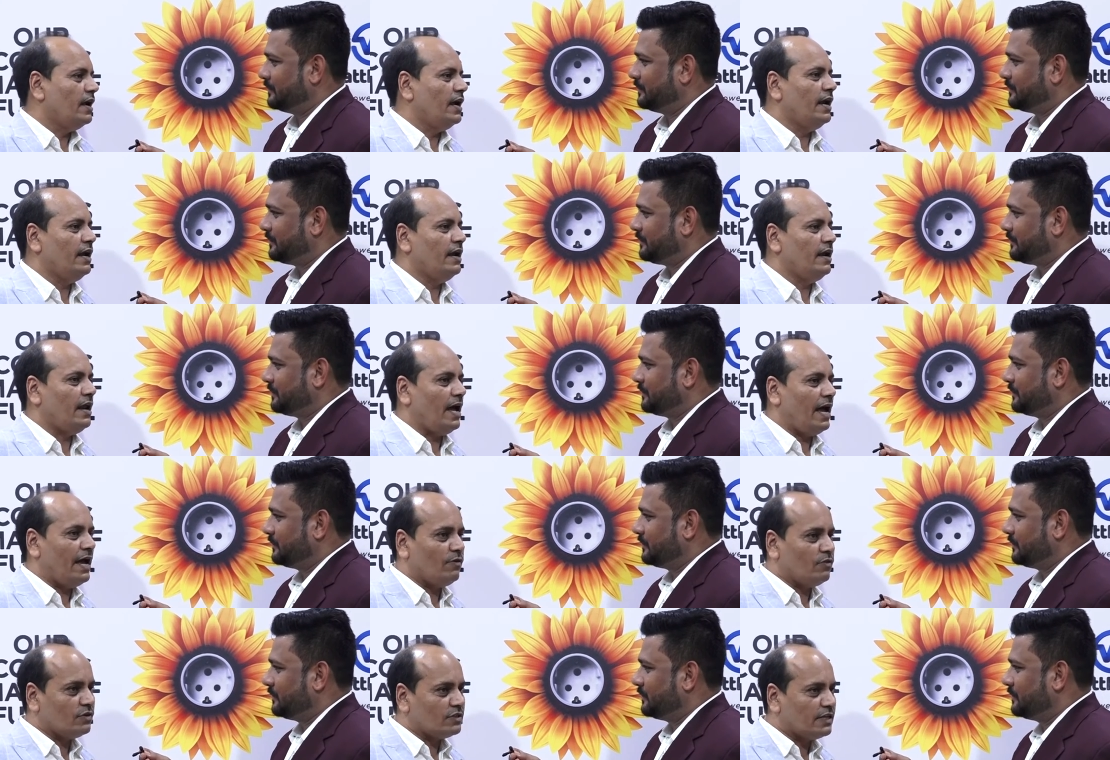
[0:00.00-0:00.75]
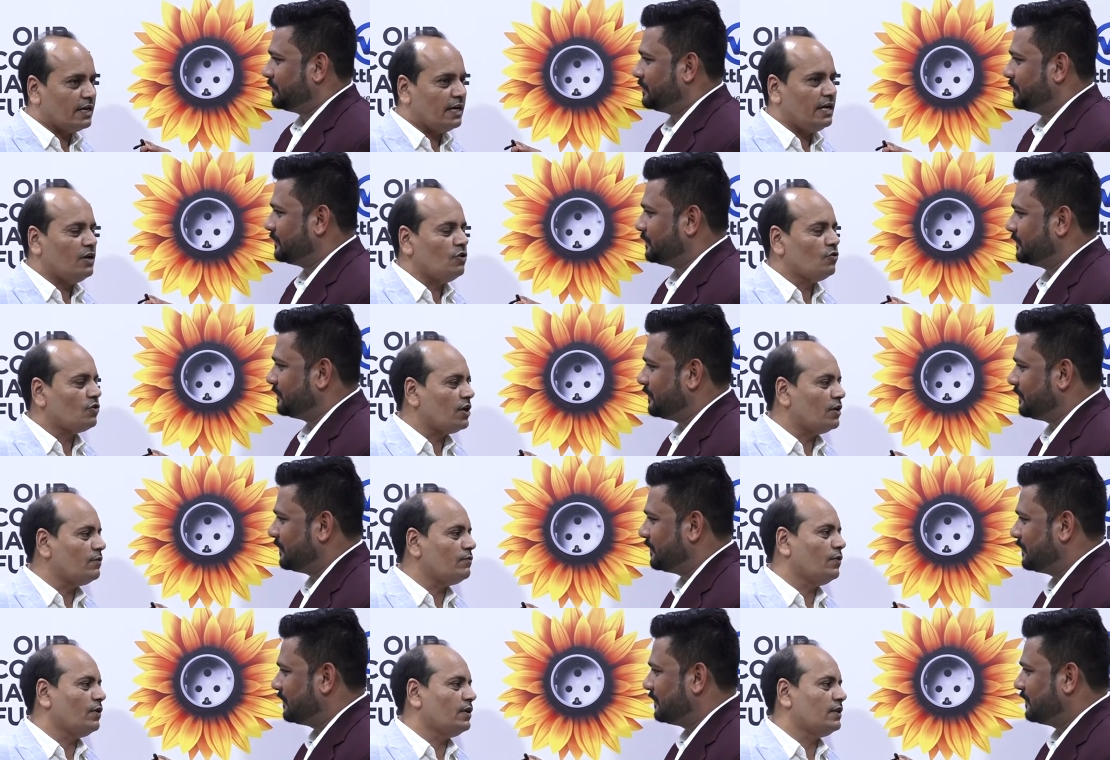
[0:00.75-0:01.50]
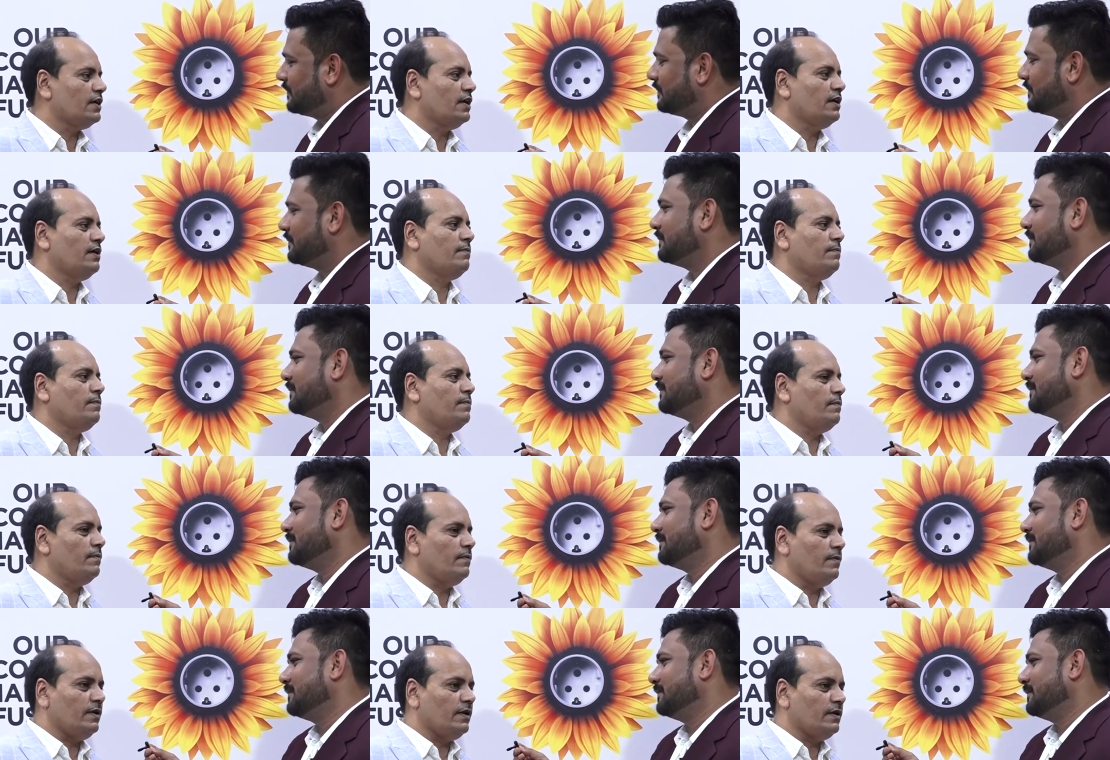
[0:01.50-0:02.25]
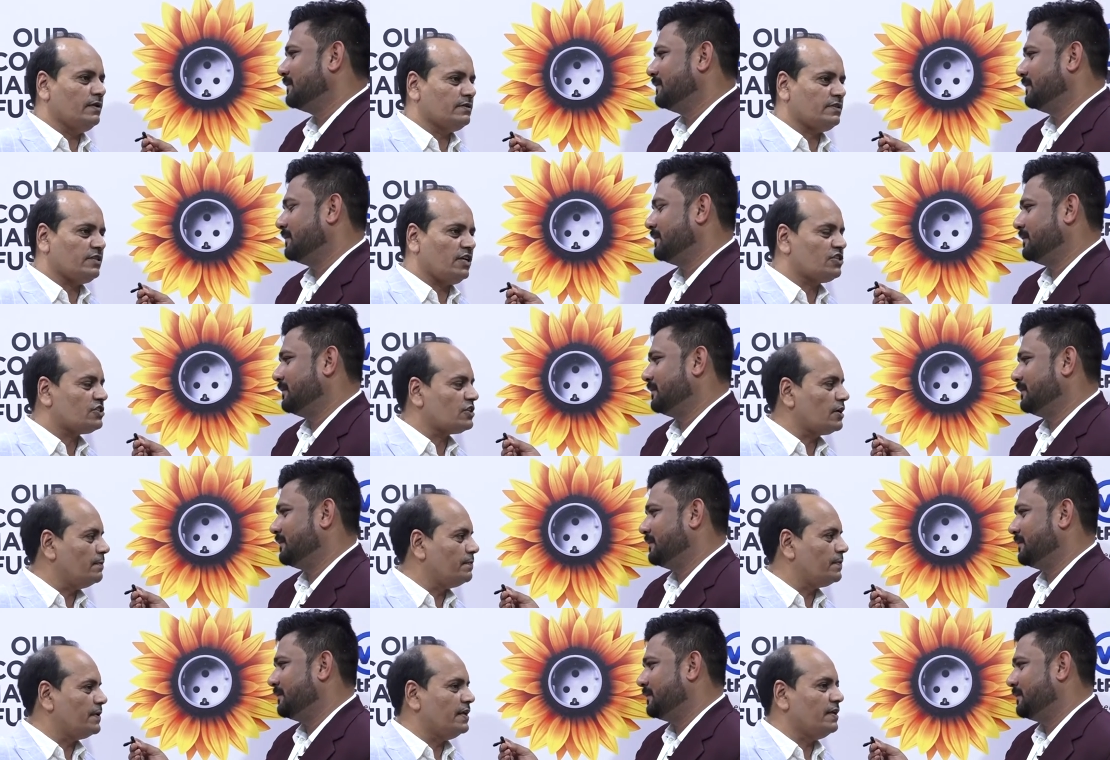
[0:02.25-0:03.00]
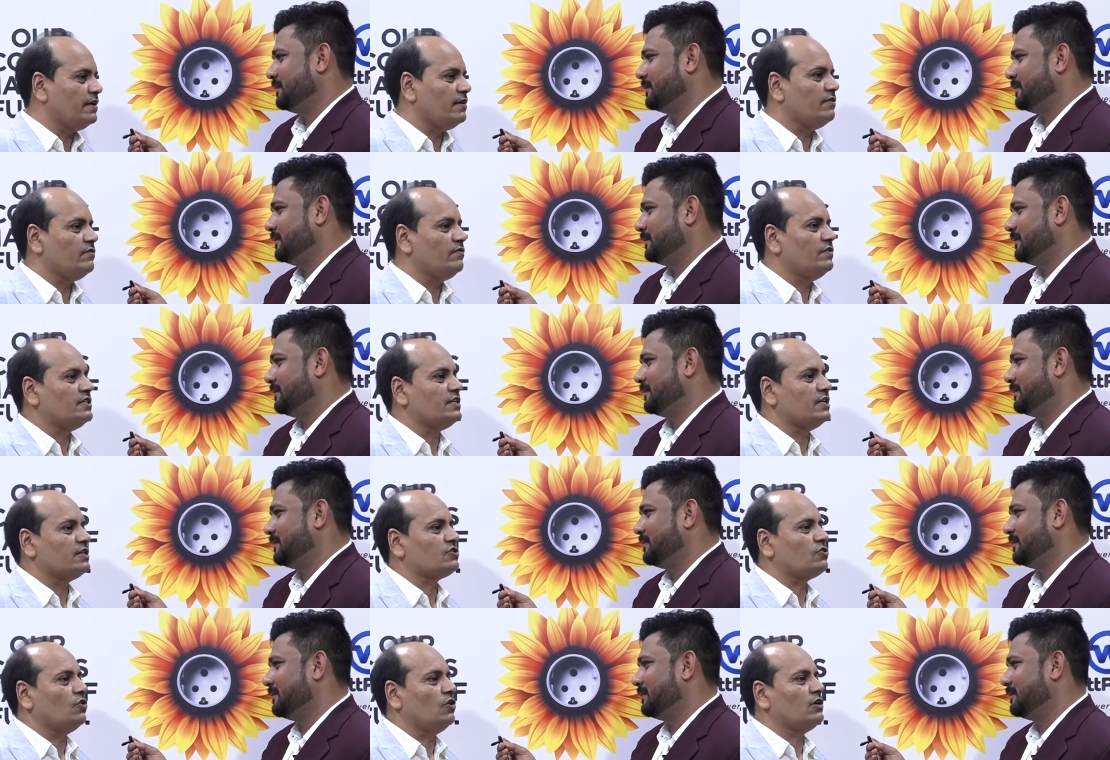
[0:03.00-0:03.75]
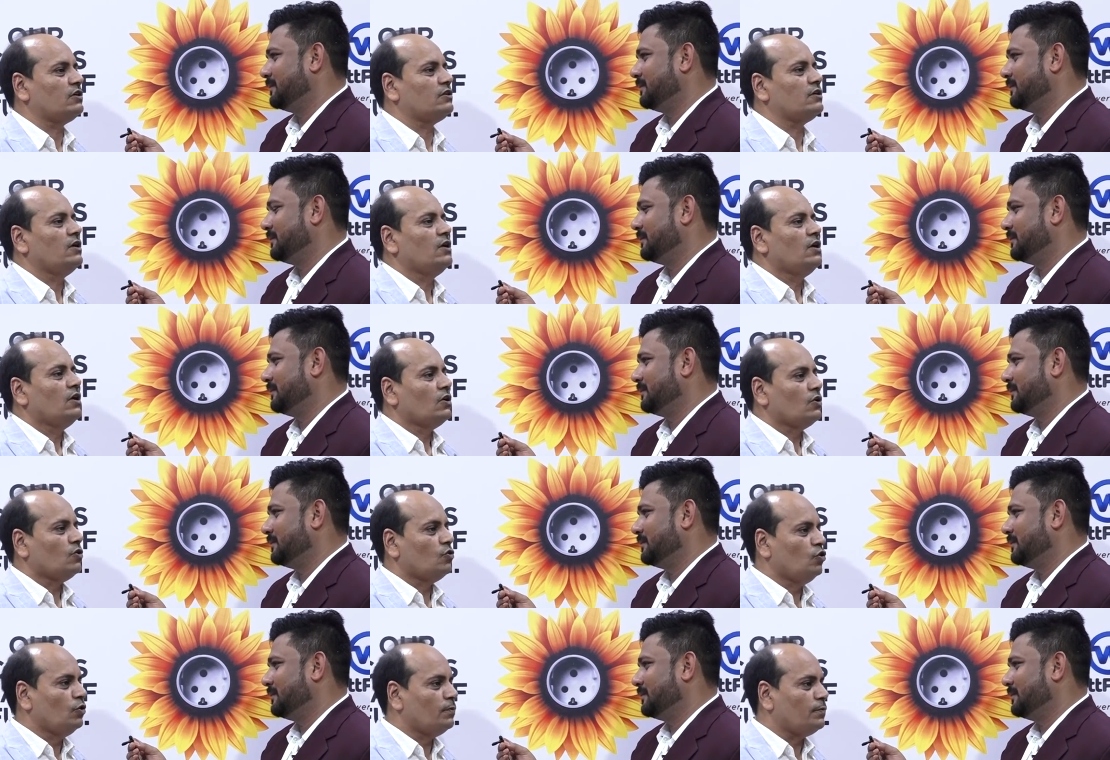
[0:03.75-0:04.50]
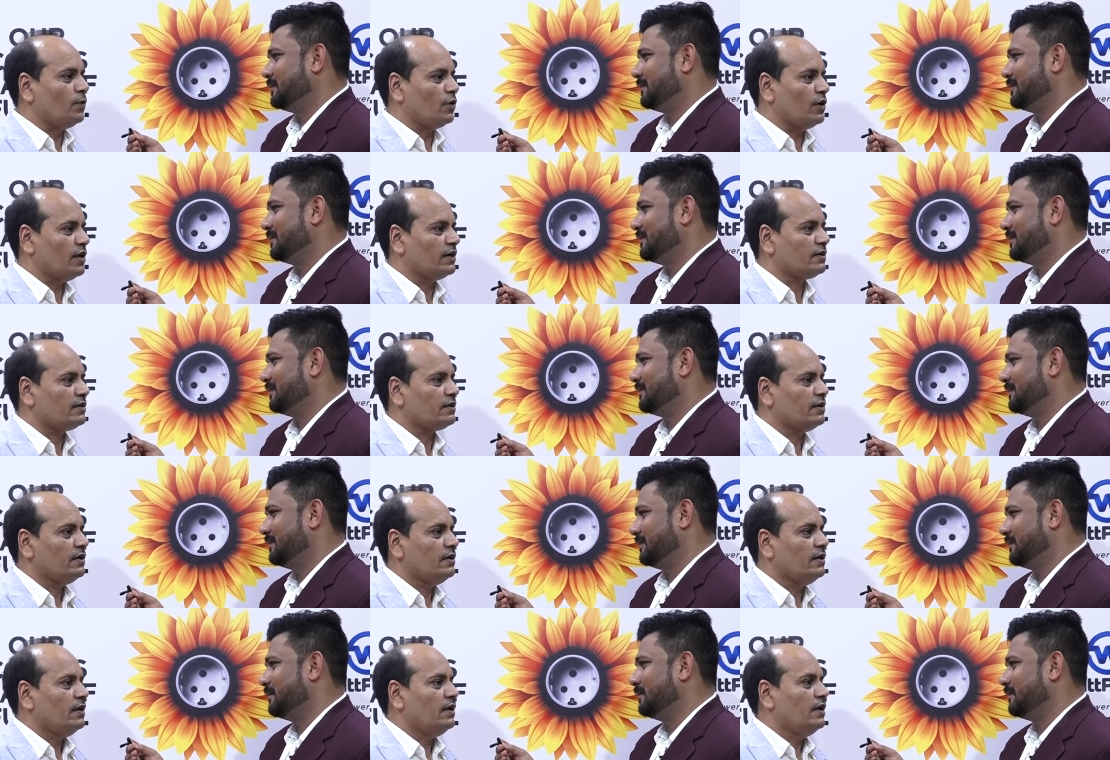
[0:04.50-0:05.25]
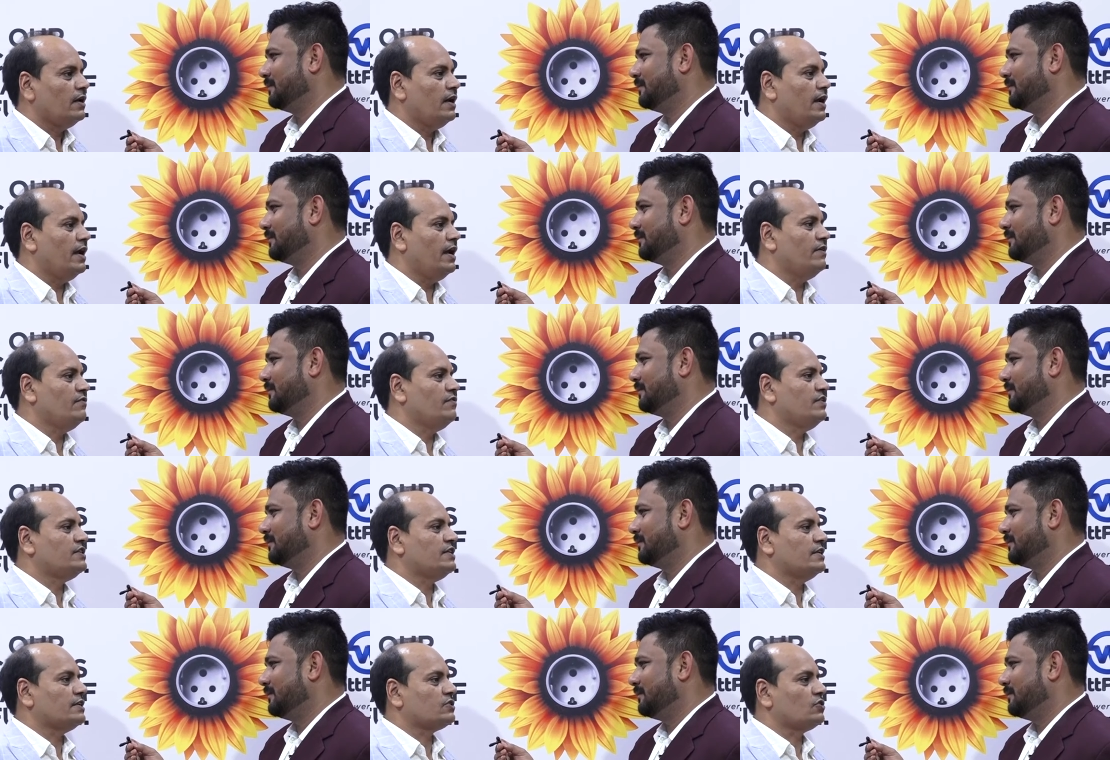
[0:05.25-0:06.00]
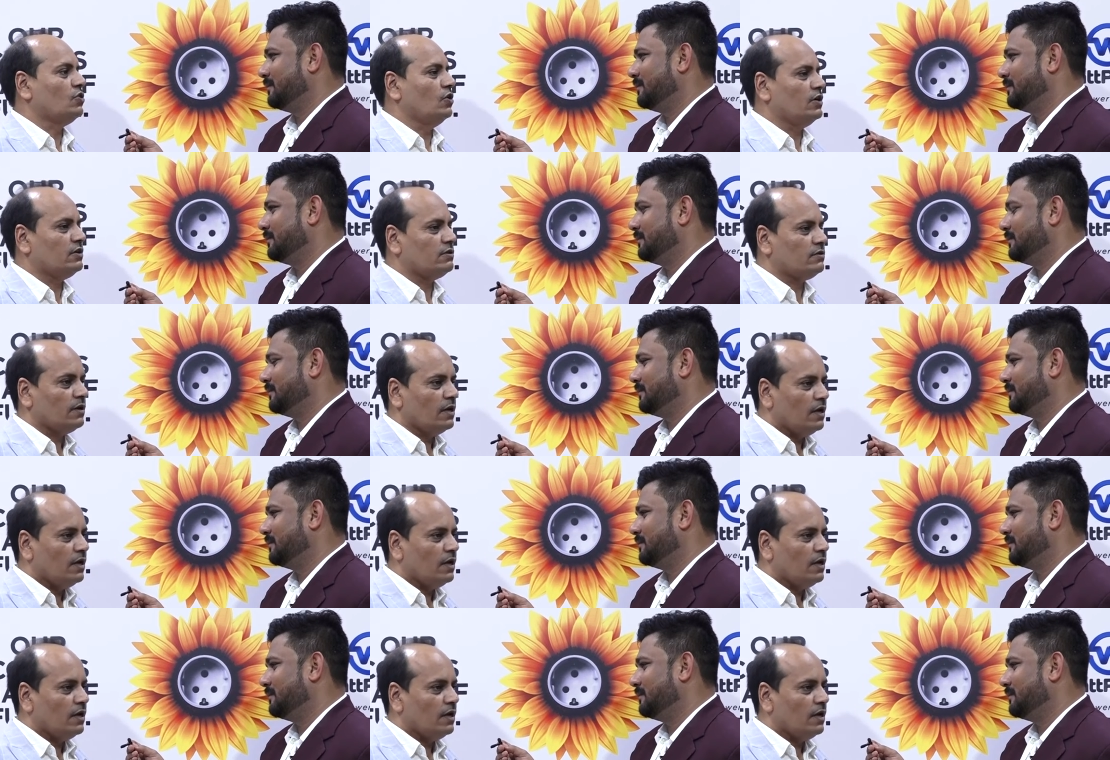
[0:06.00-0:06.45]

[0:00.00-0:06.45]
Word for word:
Speaker 1: And I was really looking for the uh, such company which has got good product and which has got